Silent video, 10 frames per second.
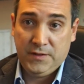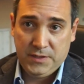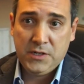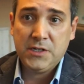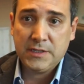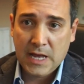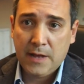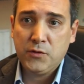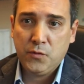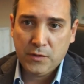physicians
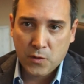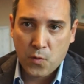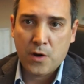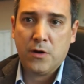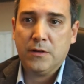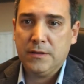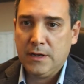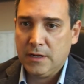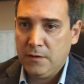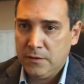had to be aware
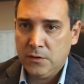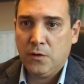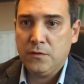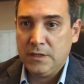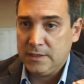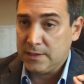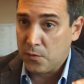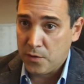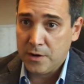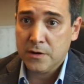that even though this is a
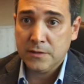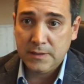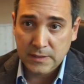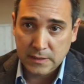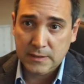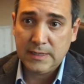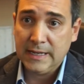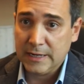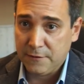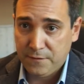rare disease, it
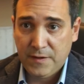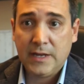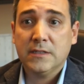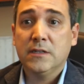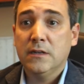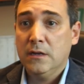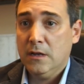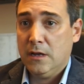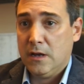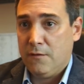can affect
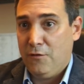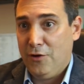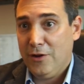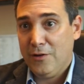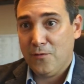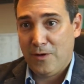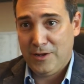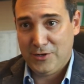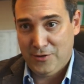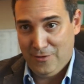a very
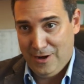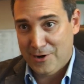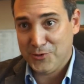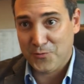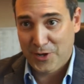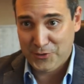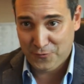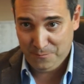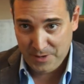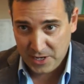range, large range
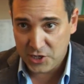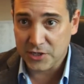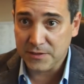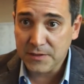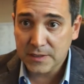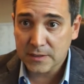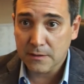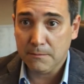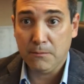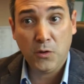of patients,
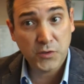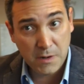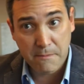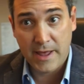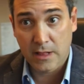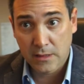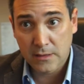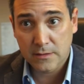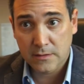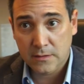mostly male,
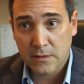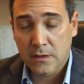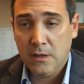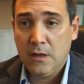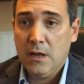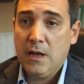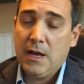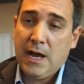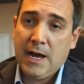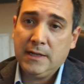
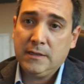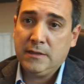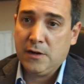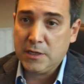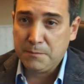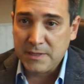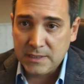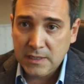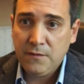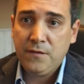and there are
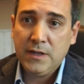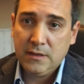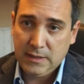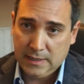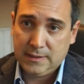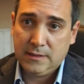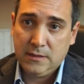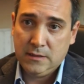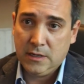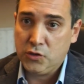specific tests
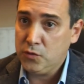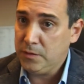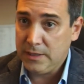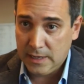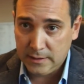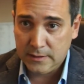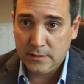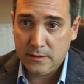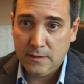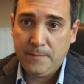that should be done,
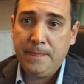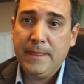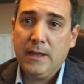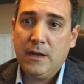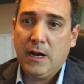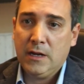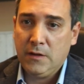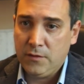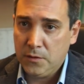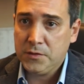and
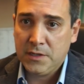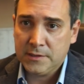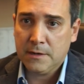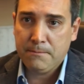if those tests are